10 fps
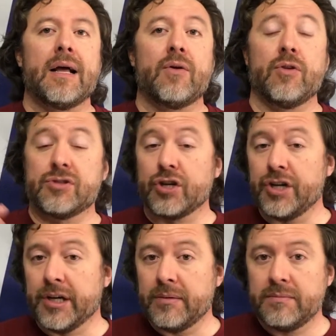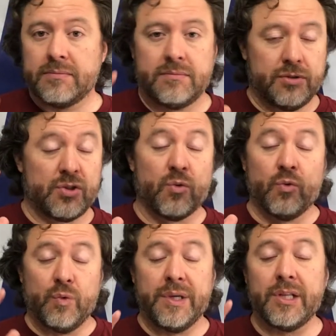Those are good. Those are
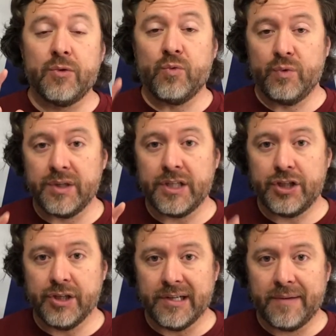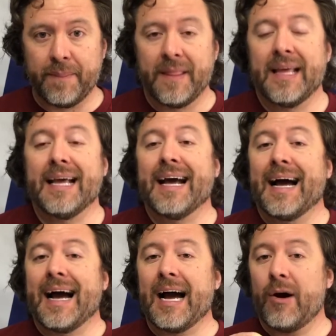really, really good.
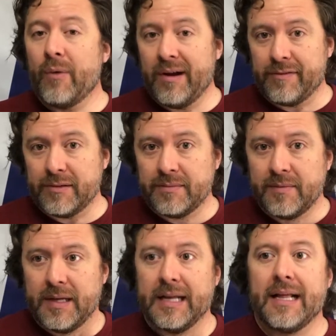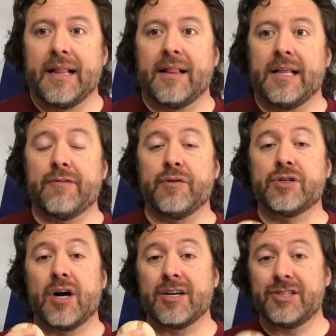However, if you
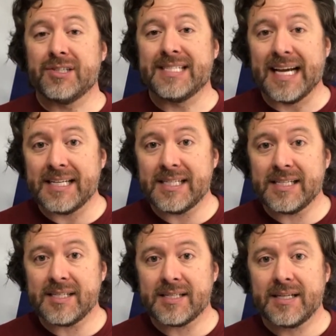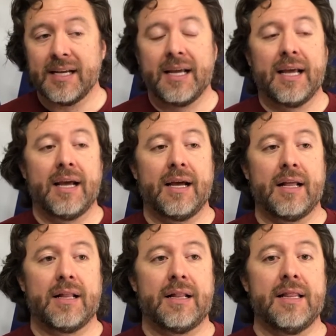talk to your dentist,
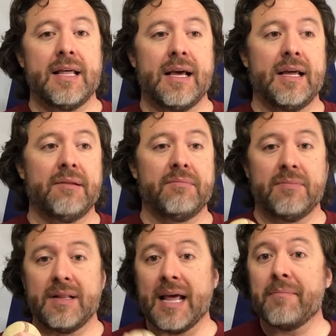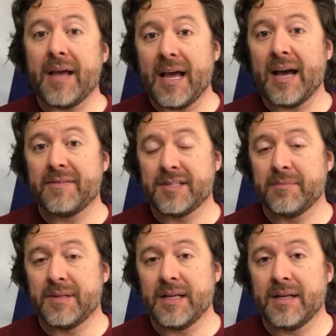then they may have
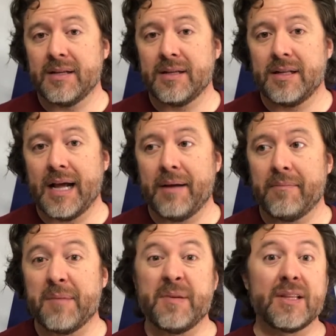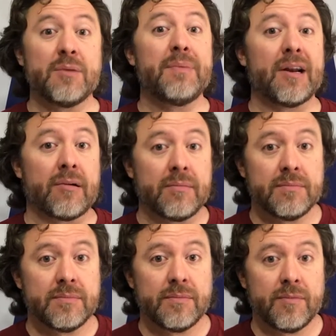something that might be a little better
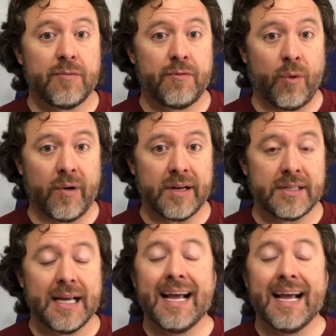for it.